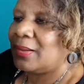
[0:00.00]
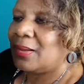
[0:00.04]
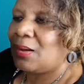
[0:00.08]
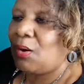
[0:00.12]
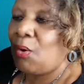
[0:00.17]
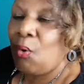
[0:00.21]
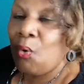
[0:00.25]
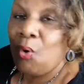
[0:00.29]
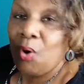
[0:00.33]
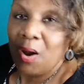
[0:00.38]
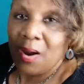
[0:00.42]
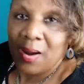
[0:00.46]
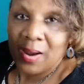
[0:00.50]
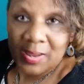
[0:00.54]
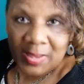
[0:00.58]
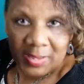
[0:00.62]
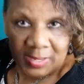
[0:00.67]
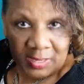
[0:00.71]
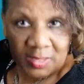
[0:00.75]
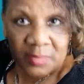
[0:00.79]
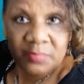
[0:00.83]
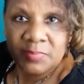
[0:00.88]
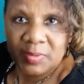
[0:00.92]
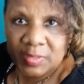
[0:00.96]
Or
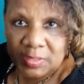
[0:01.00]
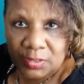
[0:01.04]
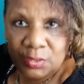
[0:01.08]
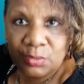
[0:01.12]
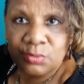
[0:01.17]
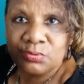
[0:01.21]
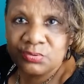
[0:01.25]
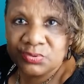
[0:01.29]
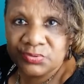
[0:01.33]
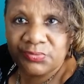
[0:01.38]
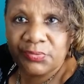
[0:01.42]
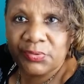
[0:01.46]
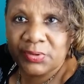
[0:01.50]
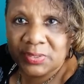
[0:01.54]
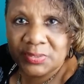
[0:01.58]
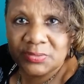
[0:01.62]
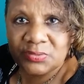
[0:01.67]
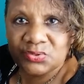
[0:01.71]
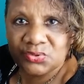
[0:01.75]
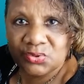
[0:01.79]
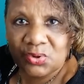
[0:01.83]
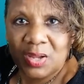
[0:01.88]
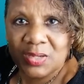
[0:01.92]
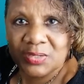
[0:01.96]
it can be used for
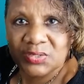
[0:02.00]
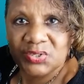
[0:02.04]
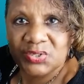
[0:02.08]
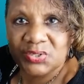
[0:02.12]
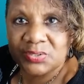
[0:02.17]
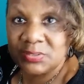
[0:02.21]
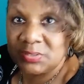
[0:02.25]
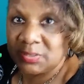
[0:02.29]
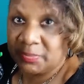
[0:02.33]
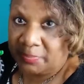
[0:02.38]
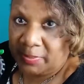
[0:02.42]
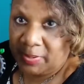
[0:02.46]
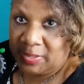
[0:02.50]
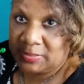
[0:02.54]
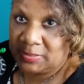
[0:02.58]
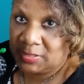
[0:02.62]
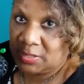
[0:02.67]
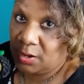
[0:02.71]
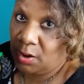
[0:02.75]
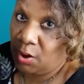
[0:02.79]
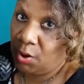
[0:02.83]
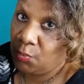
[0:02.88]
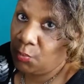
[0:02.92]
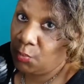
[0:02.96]
construction,
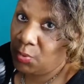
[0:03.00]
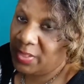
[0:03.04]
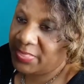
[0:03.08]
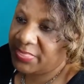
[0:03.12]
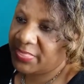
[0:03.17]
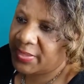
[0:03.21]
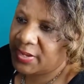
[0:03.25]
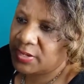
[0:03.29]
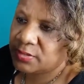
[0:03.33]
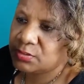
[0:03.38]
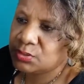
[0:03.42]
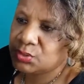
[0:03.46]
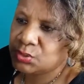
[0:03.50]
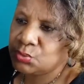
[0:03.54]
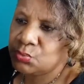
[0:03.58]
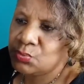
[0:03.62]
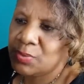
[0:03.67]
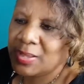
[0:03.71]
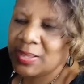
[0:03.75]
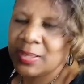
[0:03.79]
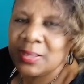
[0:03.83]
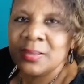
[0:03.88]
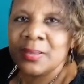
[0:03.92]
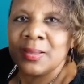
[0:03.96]
depending on what they're
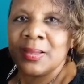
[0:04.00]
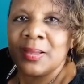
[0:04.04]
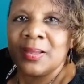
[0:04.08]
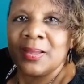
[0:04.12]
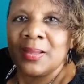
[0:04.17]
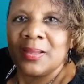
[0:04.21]
doing.